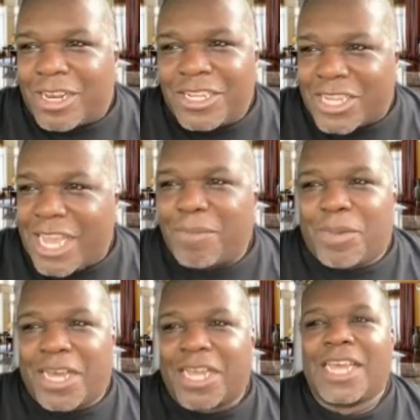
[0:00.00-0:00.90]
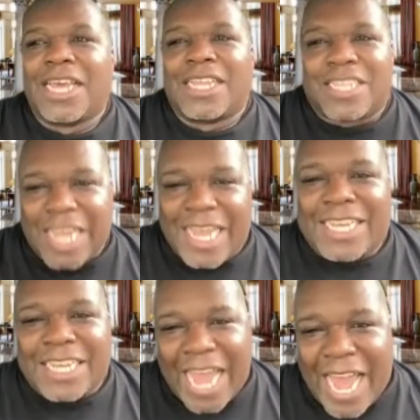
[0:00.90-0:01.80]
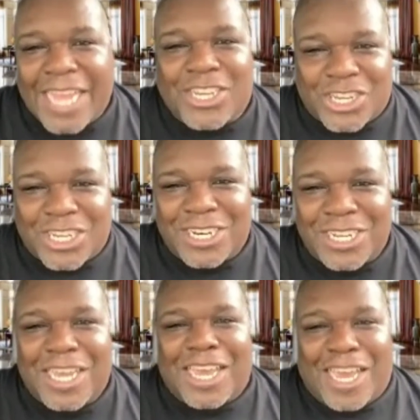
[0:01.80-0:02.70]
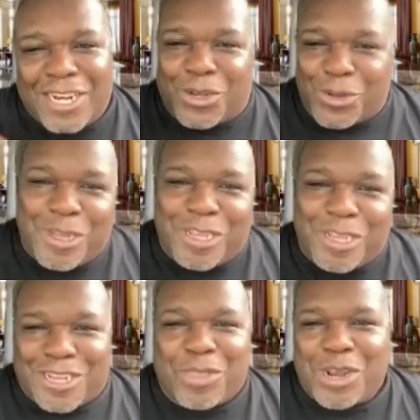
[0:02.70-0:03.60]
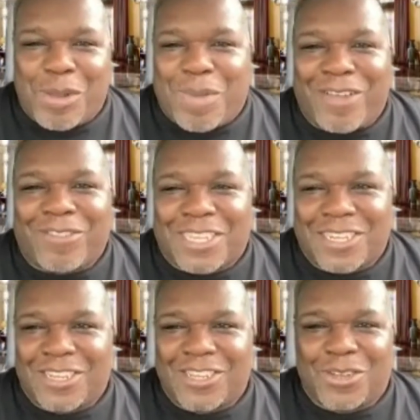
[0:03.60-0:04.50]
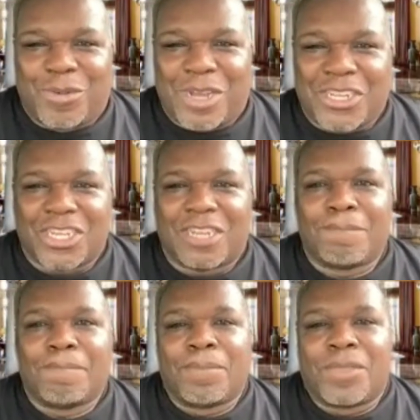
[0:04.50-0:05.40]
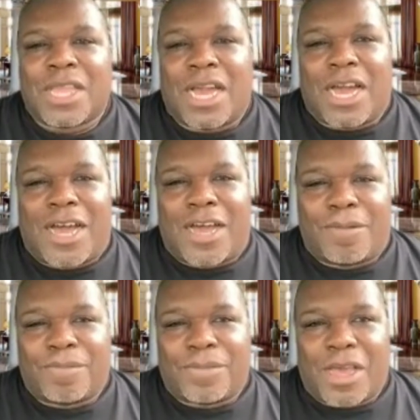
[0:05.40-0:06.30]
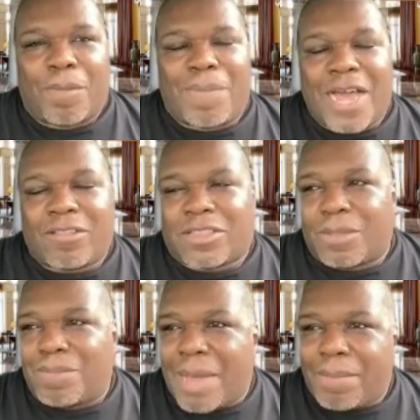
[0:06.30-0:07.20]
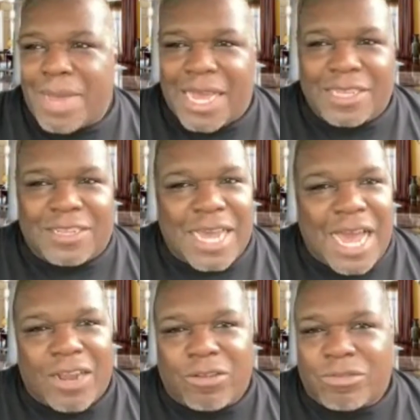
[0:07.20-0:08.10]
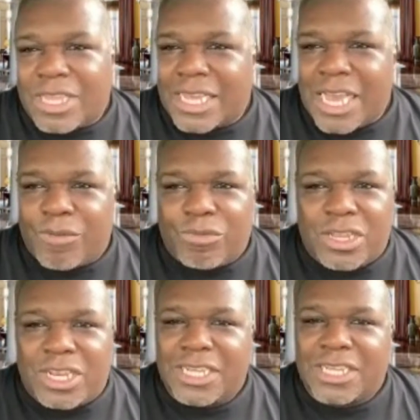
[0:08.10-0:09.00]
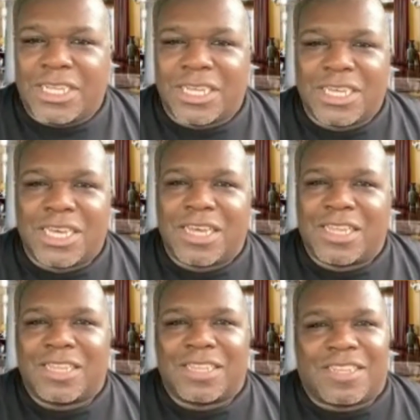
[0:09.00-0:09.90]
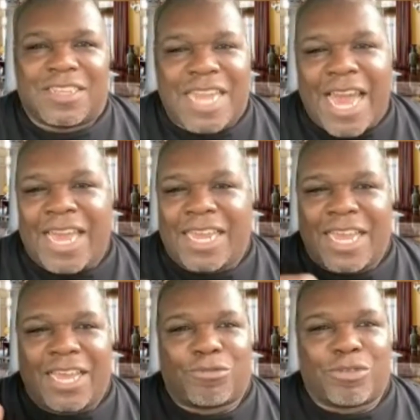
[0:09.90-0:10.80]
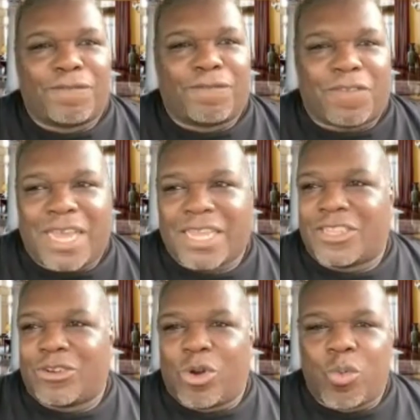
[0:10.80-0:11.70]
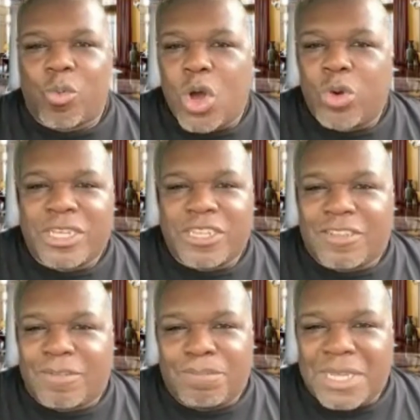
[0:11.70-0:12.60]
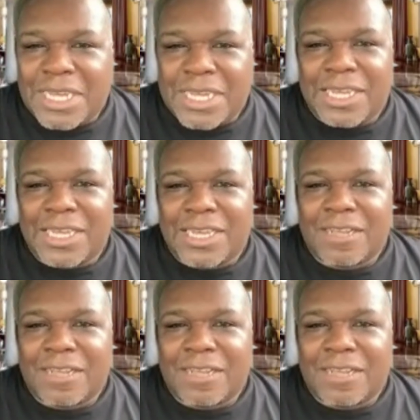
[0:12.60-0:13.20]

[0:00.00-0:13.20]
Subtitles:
cliche, but taking action and doing something about the situation. About my mindset, I don't think I really sat and reflected on woe is me.